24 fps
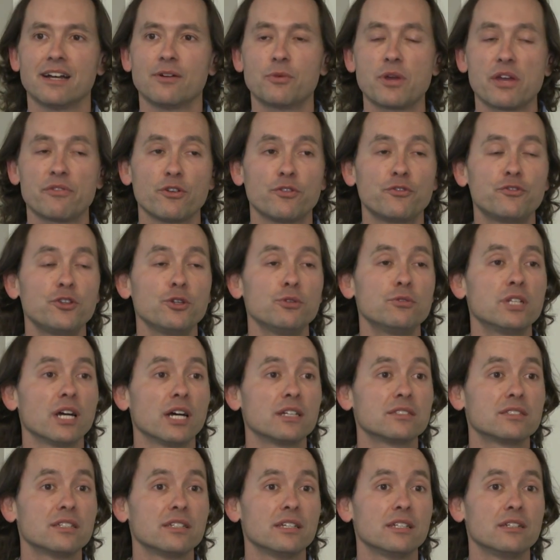we have a few
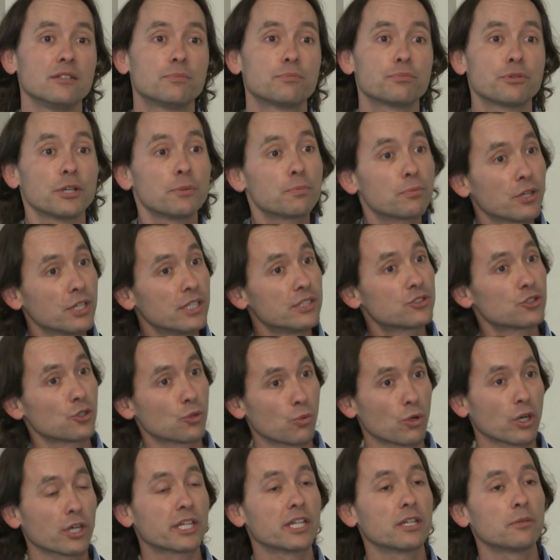dozen preprints or
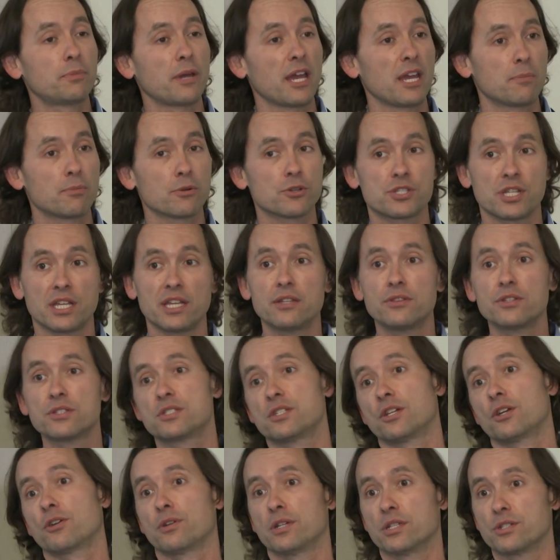working papers in the
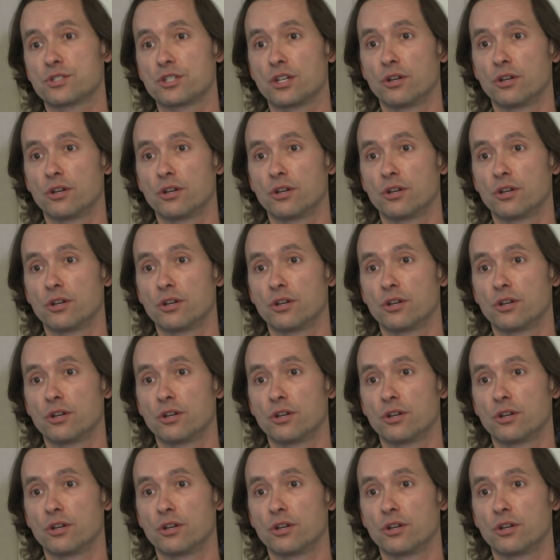series.